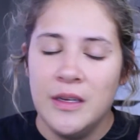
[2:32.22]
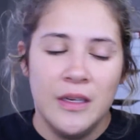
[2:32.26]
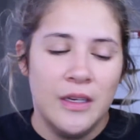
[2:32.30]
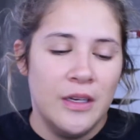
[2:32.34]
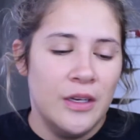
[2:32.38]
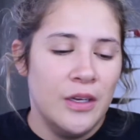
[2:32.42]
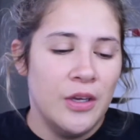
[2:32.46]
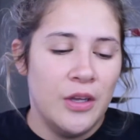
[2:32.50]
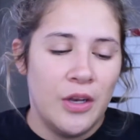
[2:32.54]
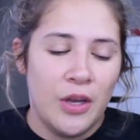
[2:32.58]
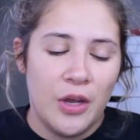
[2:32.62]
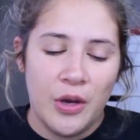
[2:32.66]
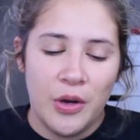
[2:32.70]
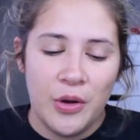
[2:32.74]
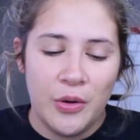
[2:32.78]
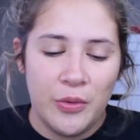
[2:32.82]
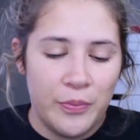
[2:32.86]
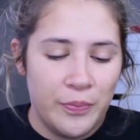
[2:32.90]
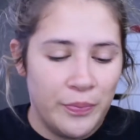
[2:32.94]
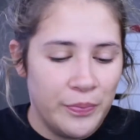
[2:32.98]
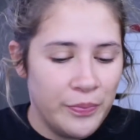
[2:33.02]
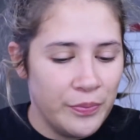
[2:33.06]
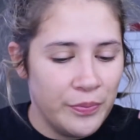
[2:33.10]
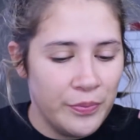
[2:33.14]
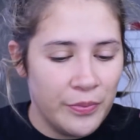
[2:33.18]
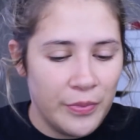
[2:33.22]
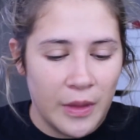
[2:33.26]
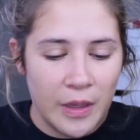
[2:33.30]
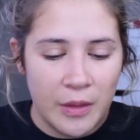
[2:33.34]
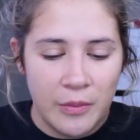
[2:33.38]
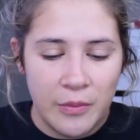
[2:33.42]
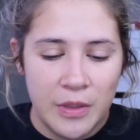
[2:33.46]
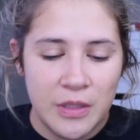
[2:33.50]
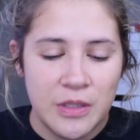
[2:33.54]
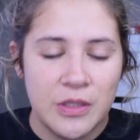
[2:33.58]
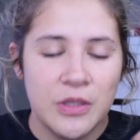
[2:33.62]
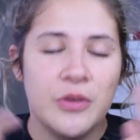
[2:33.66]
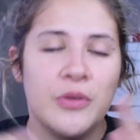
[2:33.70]
You know,
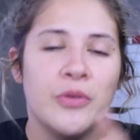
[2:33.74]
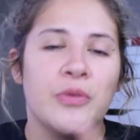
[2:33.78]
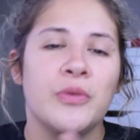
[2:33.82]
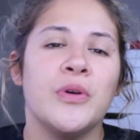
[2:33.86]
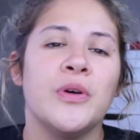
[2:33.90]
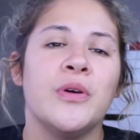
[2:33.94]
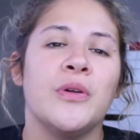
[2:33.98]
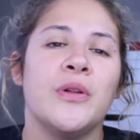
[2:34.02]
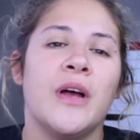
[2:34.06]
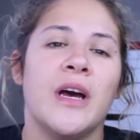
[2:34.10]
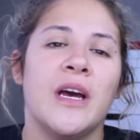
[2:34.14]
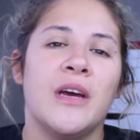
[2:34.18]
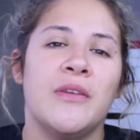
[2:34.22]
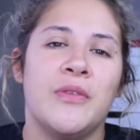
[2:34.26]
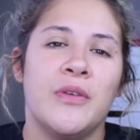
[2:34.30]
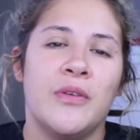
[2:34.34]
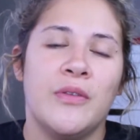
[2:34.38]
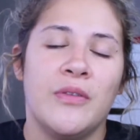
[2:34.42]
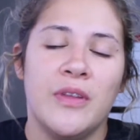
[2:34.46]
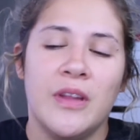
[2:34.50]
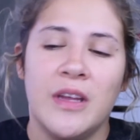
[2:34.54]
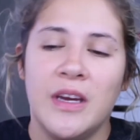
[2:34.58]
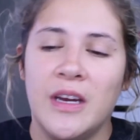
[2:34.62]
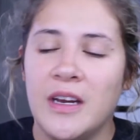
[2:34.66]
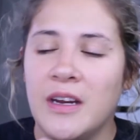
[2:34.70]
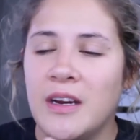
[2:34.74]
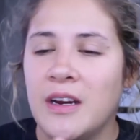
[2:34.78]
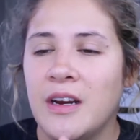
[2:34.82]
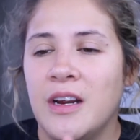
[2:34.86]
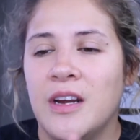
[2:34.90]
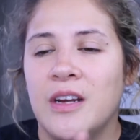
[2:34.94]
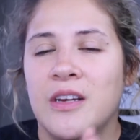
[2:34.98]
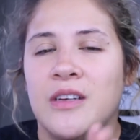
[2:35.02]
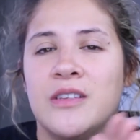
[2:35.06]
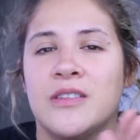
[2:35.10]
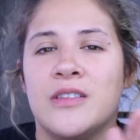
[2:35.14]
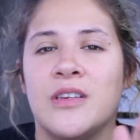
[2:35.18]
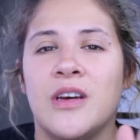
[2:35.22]
Miss Guru Life over there.
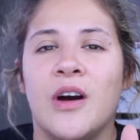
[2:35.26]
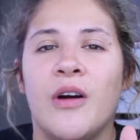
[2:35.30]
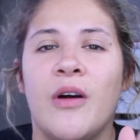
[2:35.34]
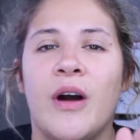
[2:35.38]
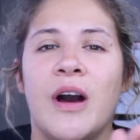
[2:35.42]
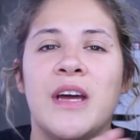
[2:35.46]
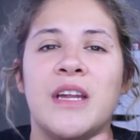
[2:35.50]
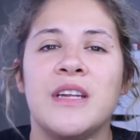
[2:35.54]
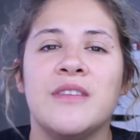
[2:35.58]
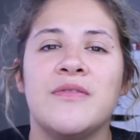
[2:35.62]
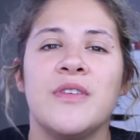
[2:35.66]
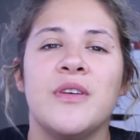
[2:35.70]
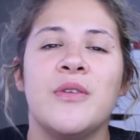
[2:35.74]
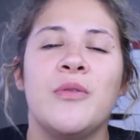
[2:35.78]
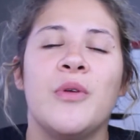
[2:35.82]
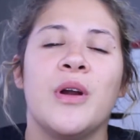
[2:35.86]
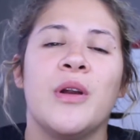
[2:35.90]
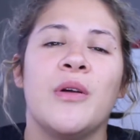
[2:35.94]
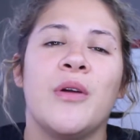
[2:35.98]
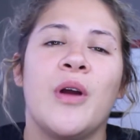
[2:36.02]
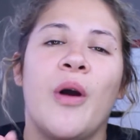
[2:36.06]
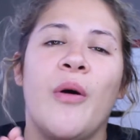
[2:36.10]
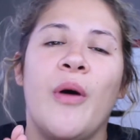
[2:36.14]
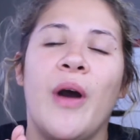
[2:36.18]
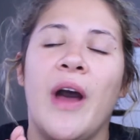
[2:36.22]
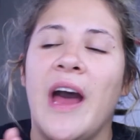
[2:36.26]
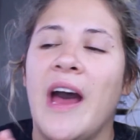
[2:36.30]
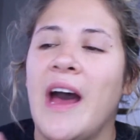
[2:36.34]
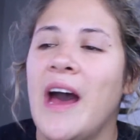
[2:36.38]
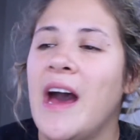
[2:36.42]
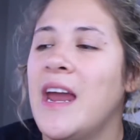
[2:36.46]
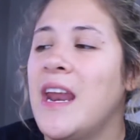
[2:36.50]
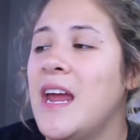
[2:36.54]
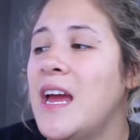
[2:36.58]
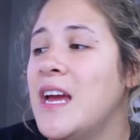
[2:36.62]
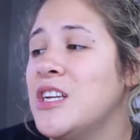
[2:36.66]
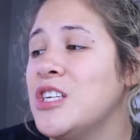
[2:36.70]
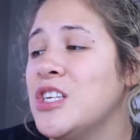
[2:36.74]
So I just really want to go
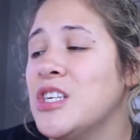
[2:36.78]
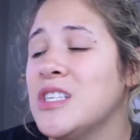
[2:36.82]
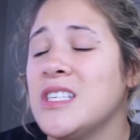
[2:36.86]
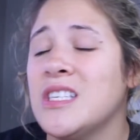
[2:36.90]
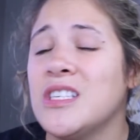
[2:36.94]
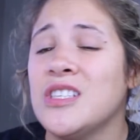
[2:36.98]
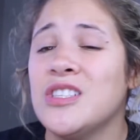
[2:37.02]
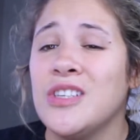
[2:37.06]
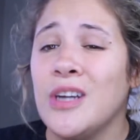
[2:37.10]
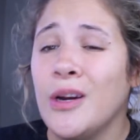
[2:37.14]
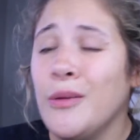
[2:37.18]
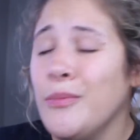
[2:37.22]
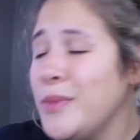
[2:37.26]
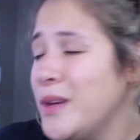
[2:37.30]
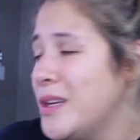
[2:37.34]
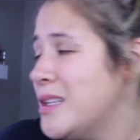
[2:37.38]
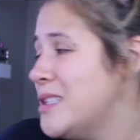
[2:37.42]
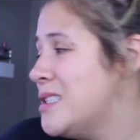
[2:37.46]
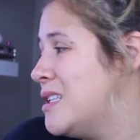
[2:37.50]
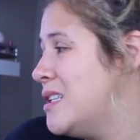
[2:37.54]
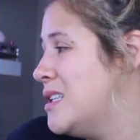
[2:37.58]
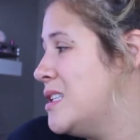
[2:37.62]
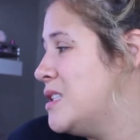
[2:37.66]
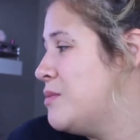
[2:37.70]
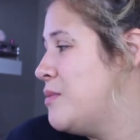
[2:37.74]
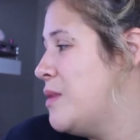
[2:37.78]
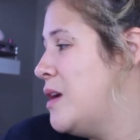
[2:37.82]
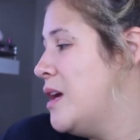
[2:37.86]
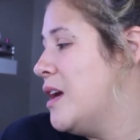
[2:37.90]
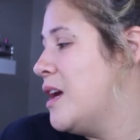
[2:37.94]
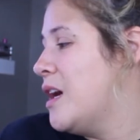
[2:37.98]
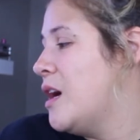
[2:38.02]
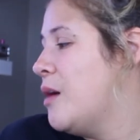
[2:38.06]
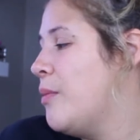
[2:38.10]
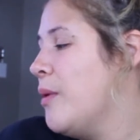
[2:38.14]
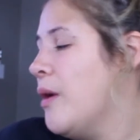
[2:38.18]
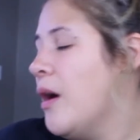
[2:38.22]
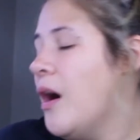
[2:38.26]
ahead and just jump into this
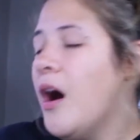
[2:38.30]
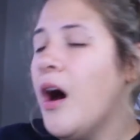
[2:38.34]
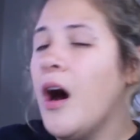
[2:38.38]
makeup.